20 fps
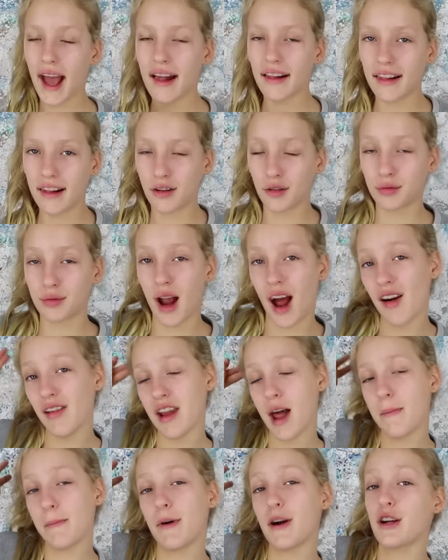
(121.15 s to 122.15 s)
guys, this is
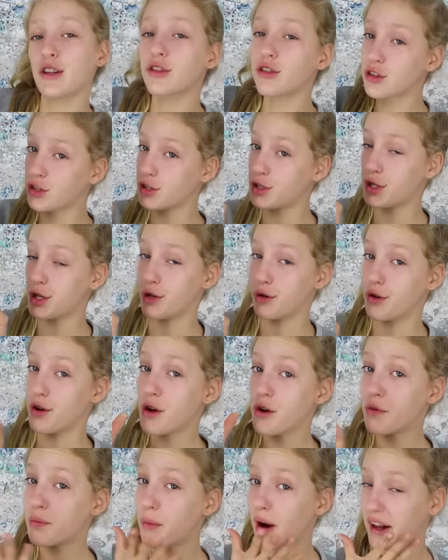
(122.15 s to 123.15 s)
round number
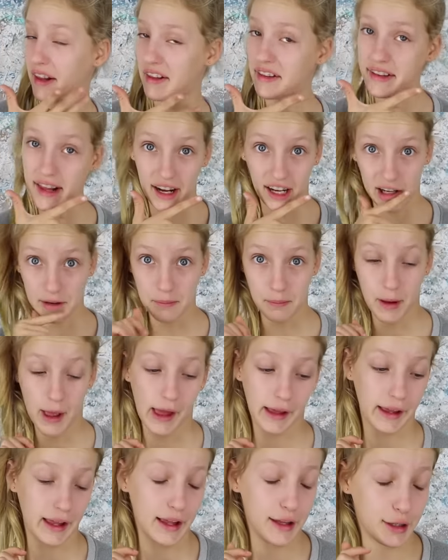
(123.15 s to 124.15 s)
two. My second
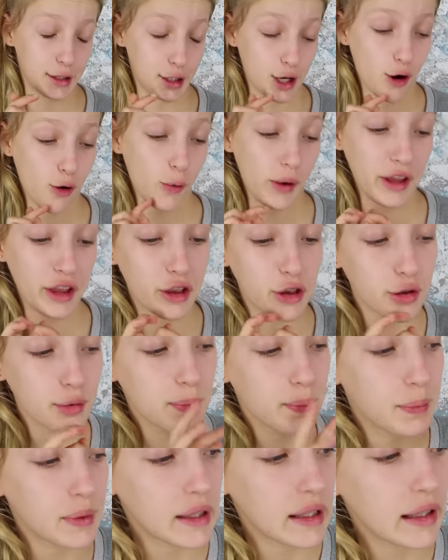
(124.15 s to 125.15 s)
pick is going to
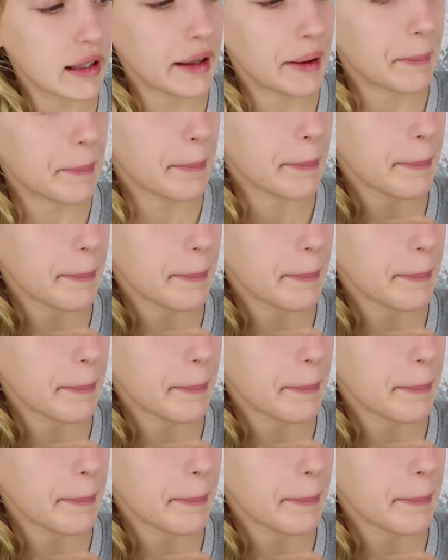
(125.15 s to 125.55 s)
be